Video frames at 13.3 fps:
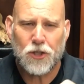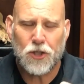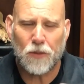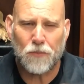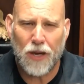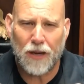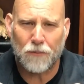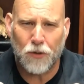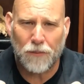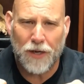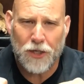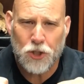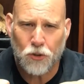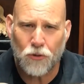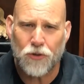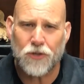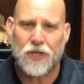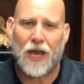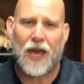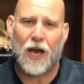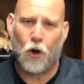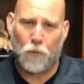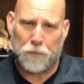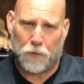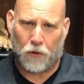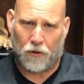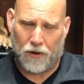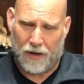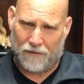to be able to make sure there's a helper